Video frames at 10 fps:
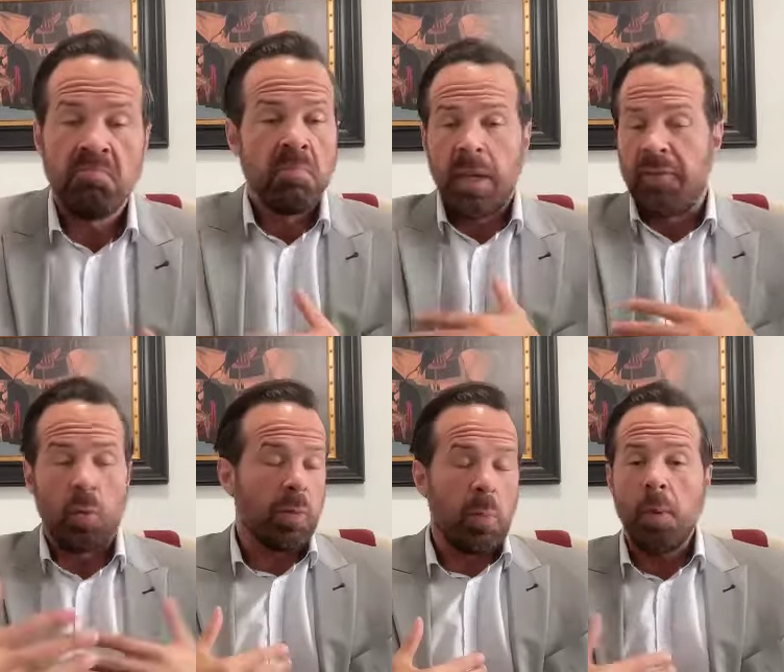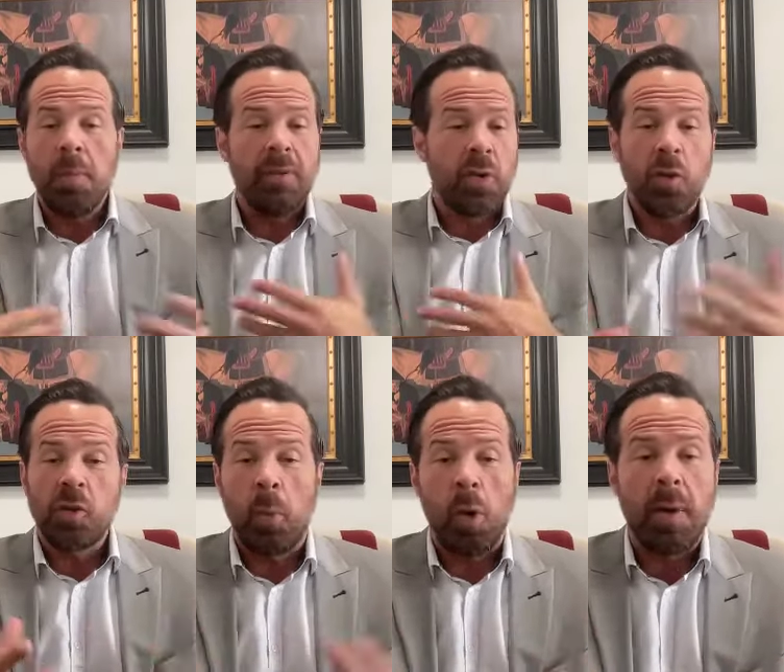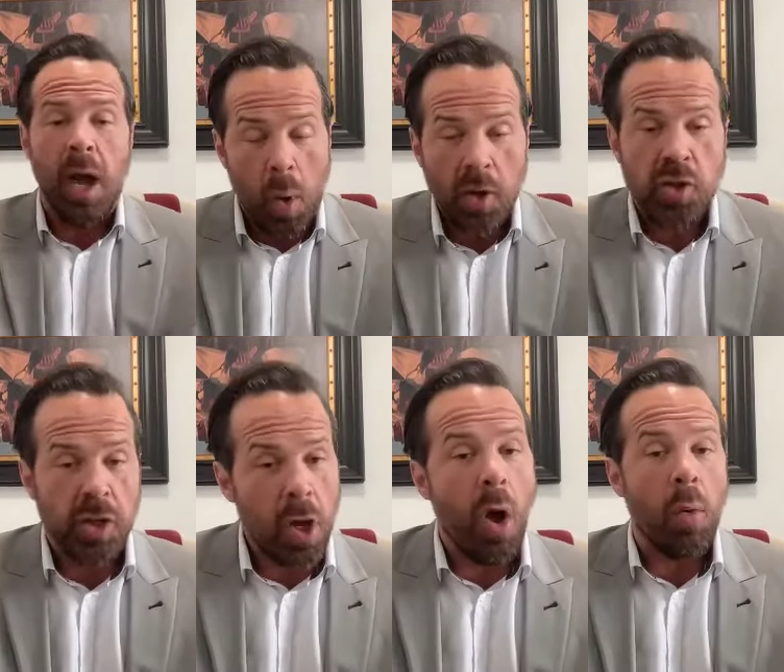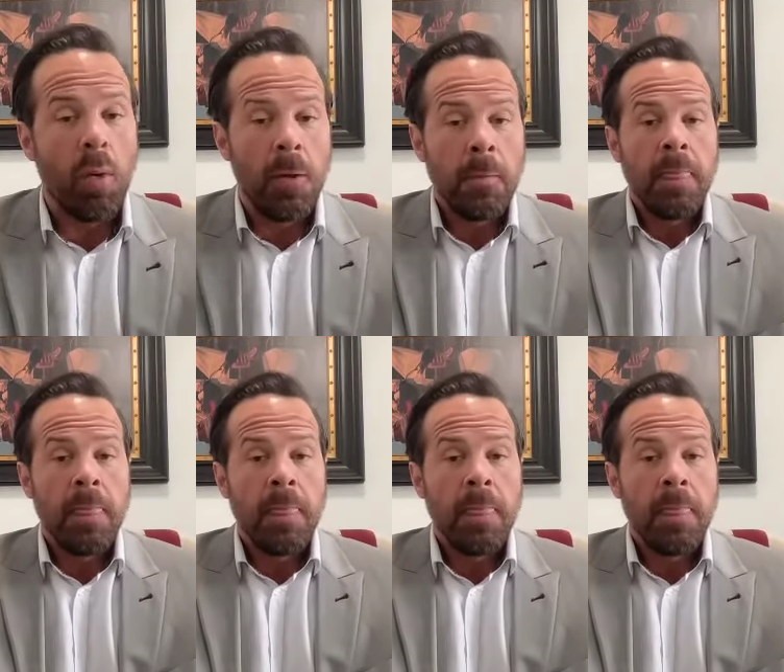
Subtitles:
if you support me, if you don't support me, I want you to know